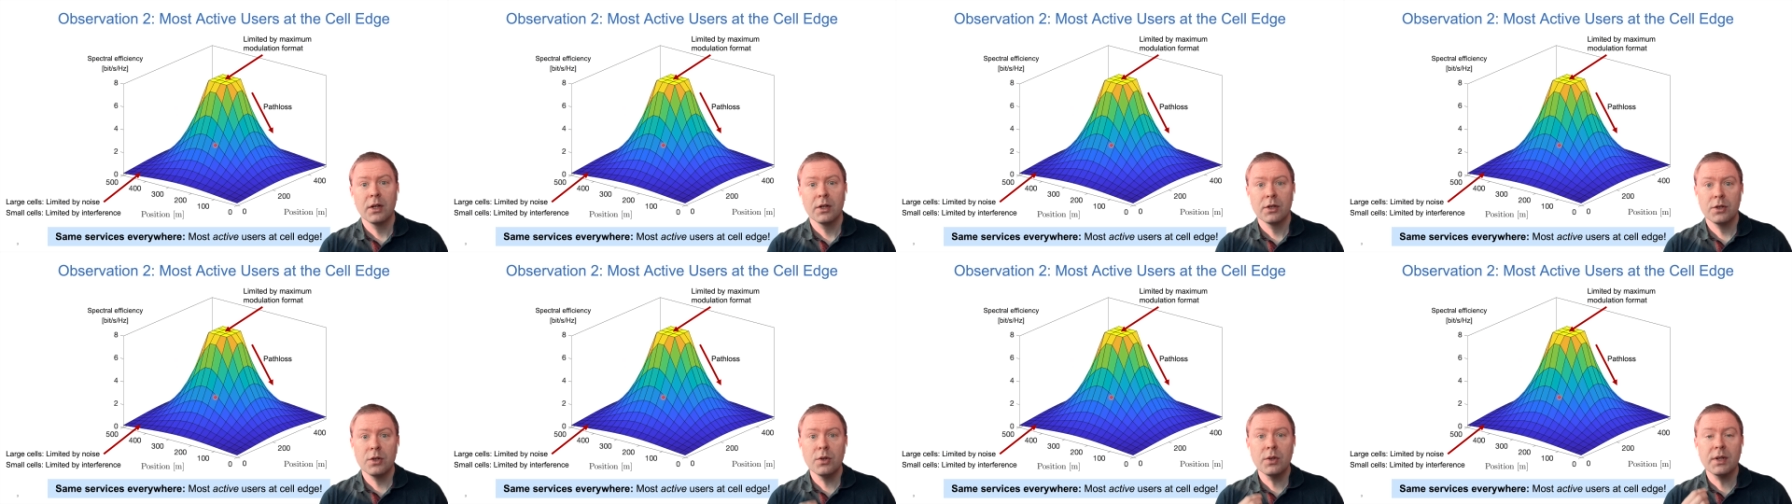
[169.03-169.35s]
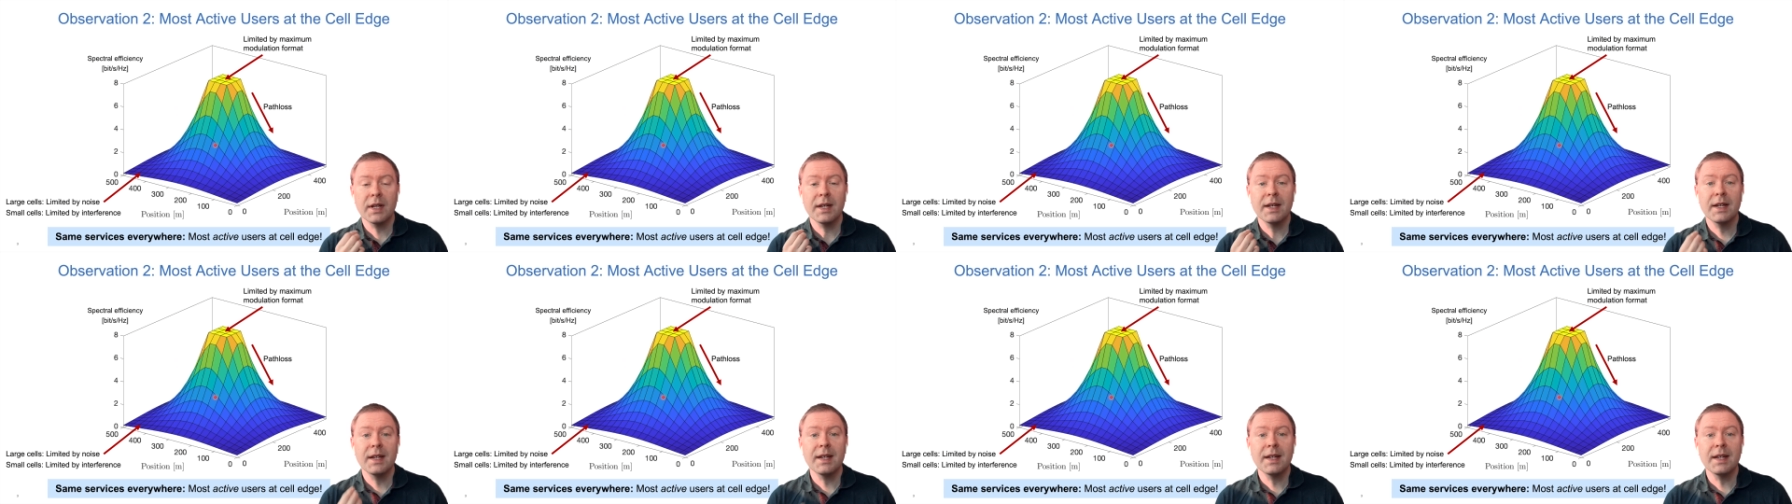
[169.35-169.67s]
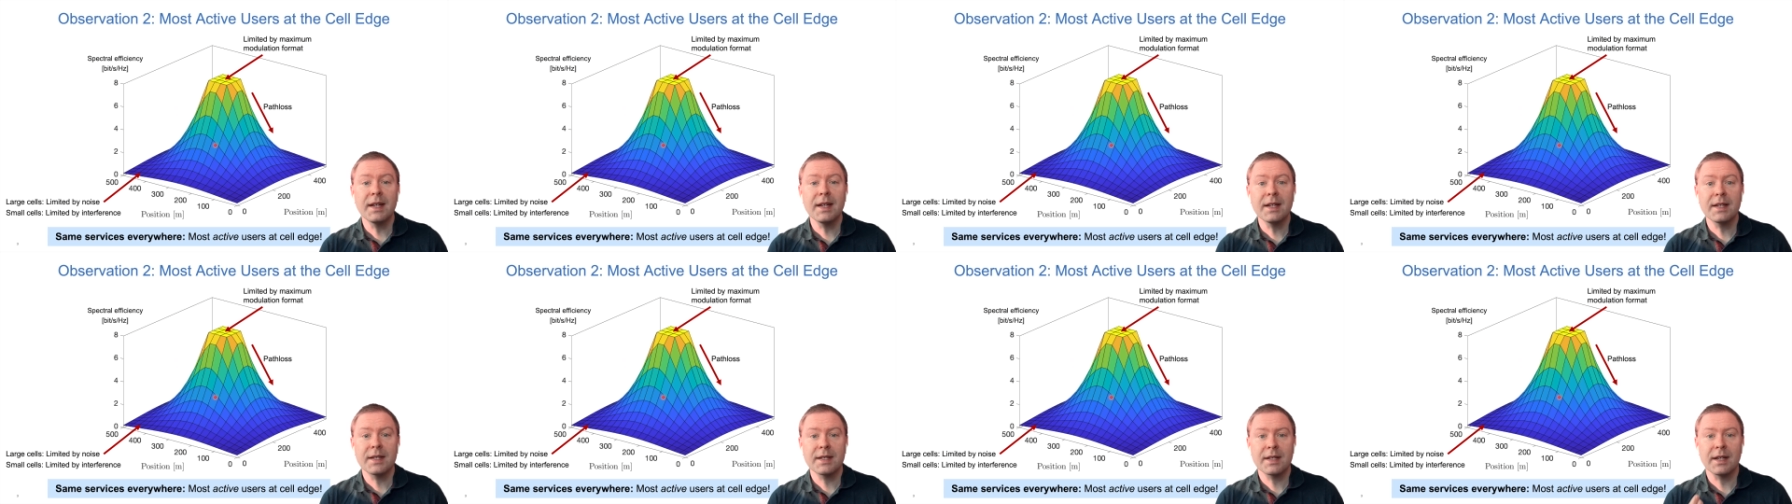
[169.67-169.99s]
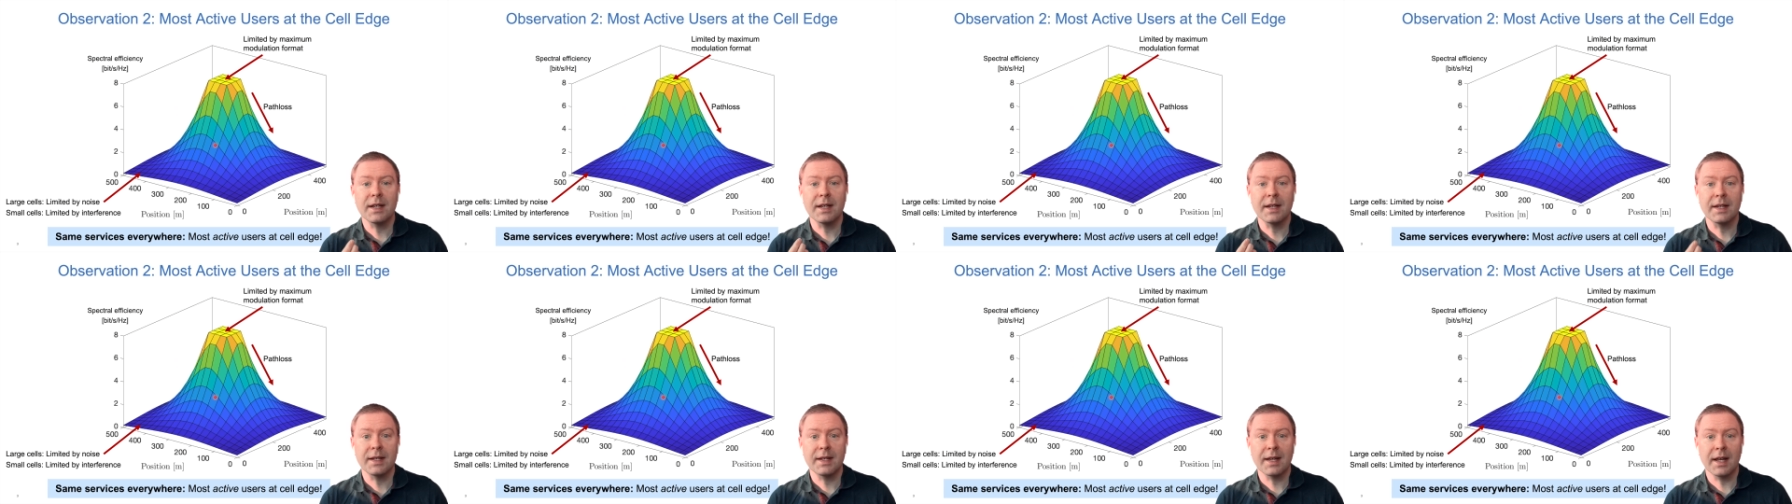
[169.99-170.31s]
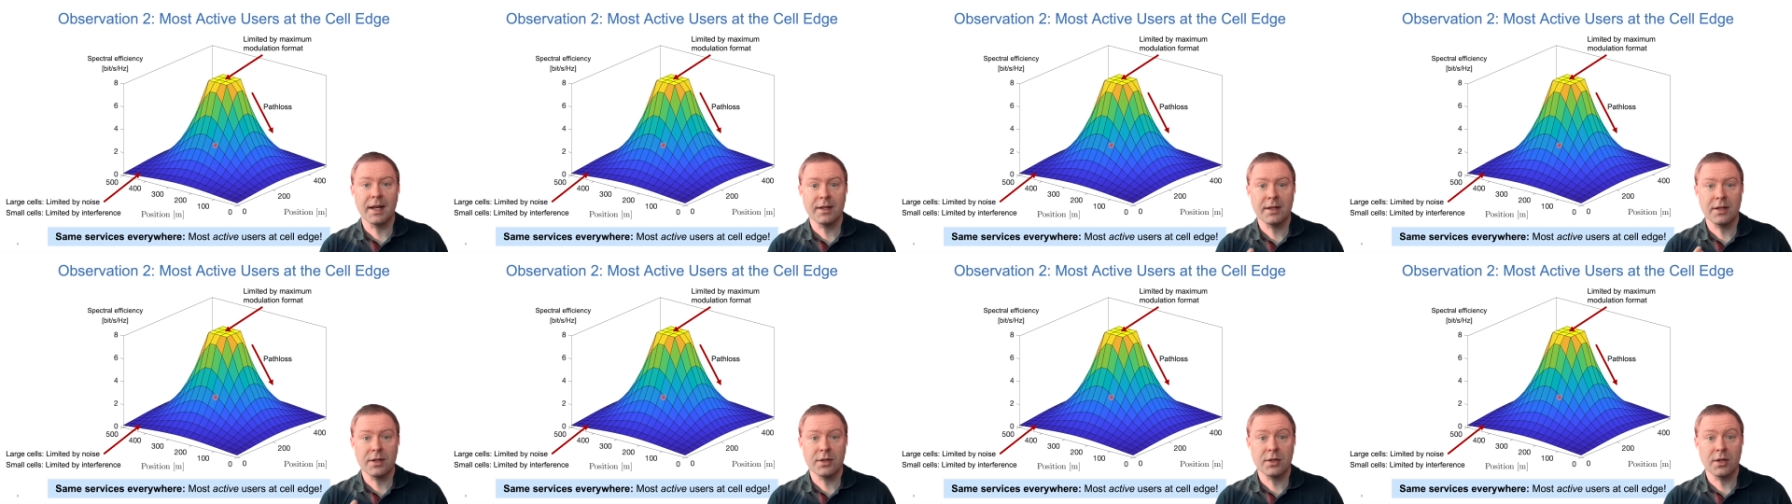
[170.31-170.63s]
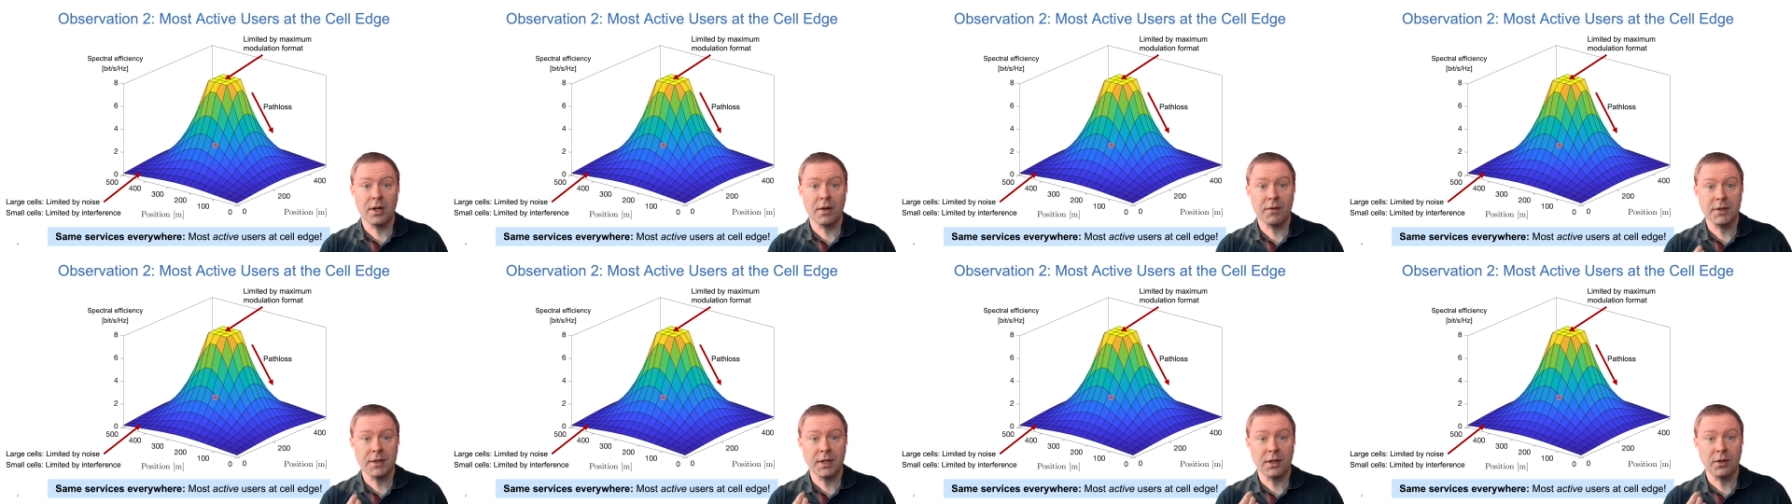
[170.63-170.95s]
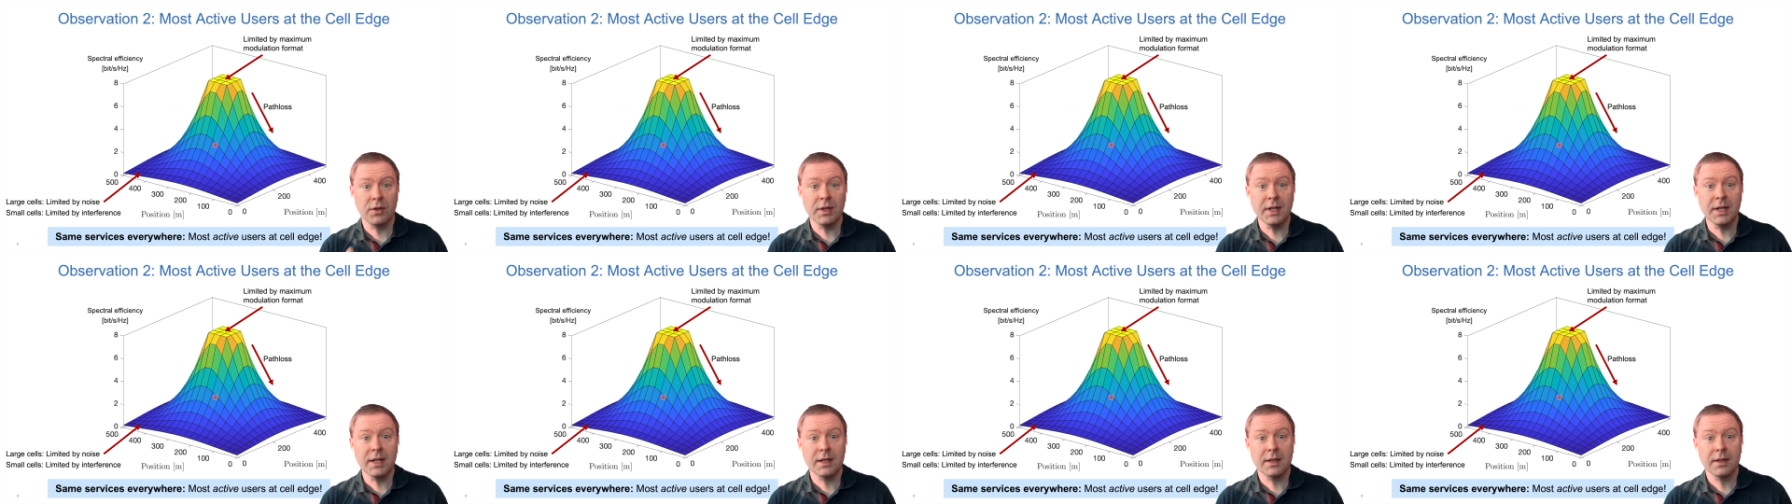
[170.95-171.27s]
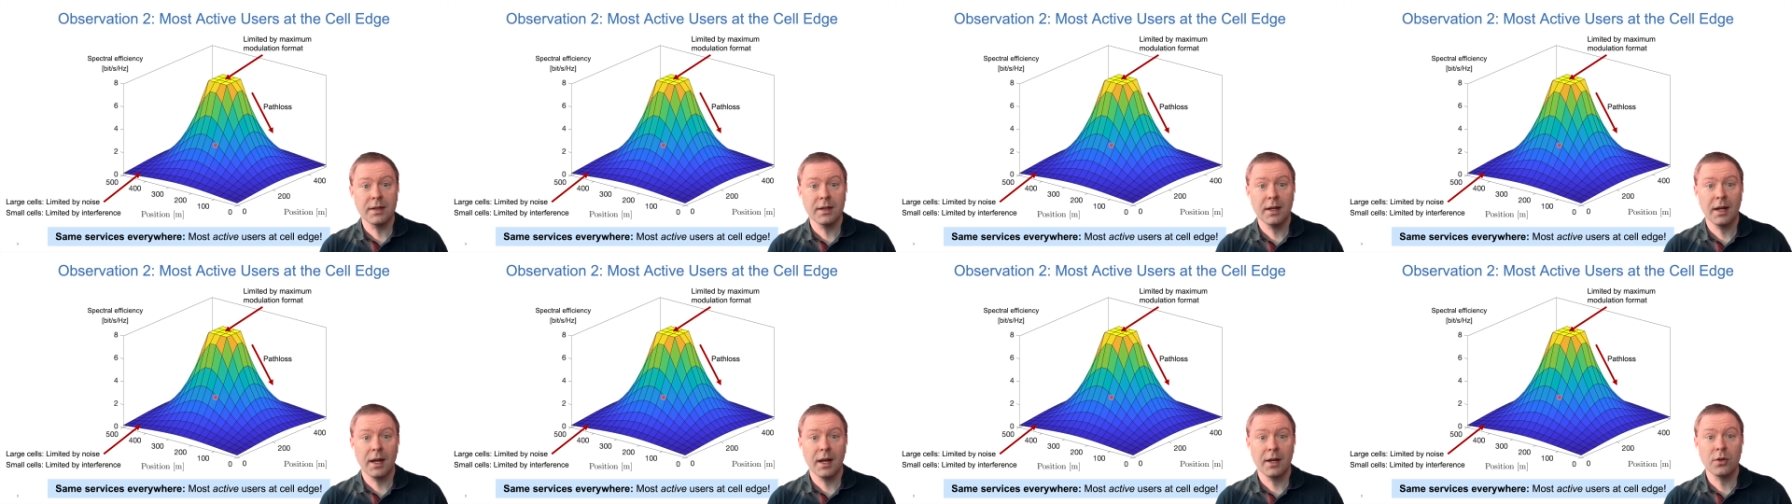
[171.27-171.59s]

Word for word: you can easily get the service that you need,